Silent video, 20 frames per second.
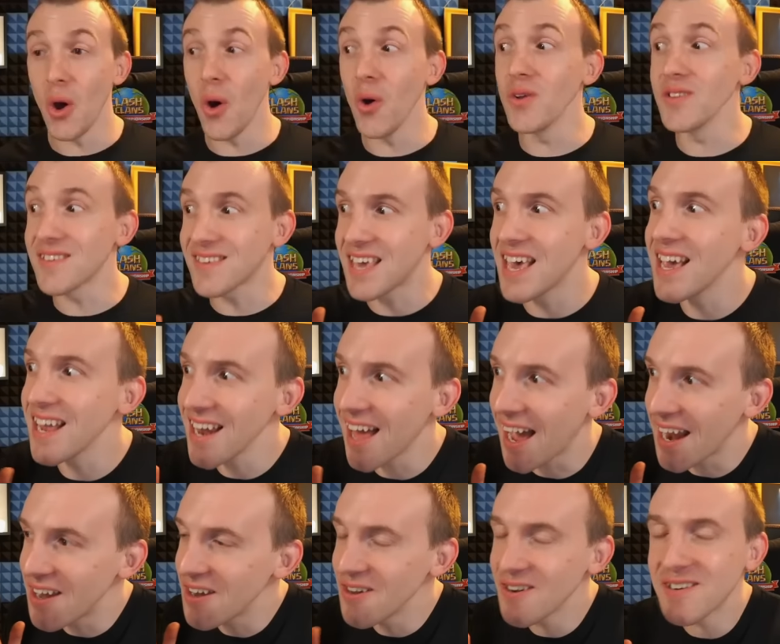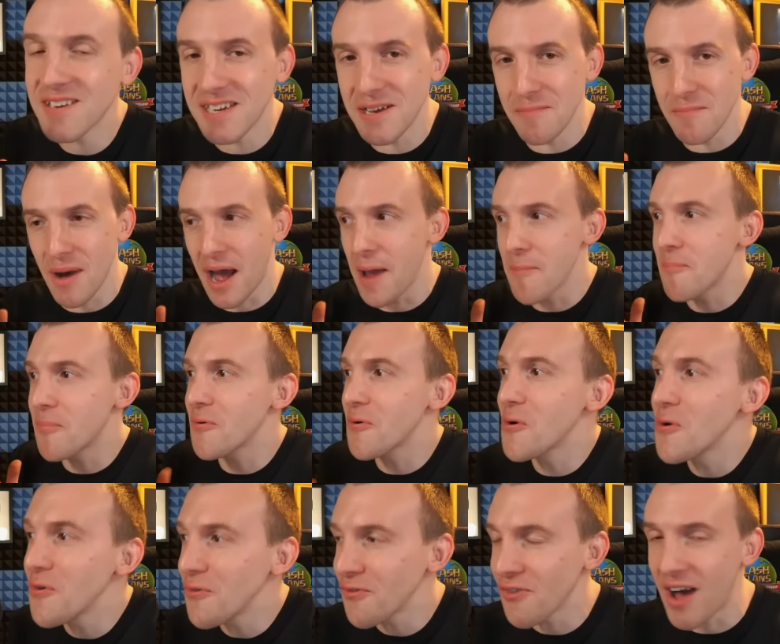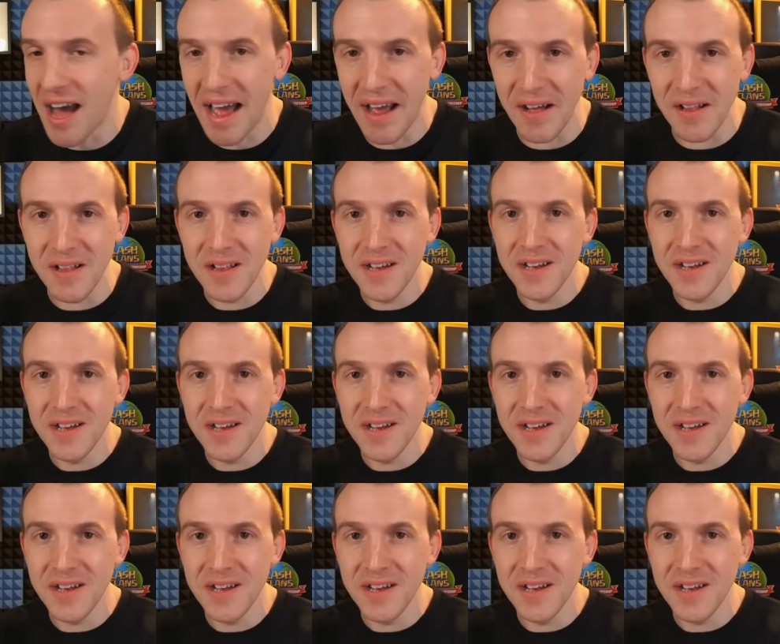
until I looked at my profile.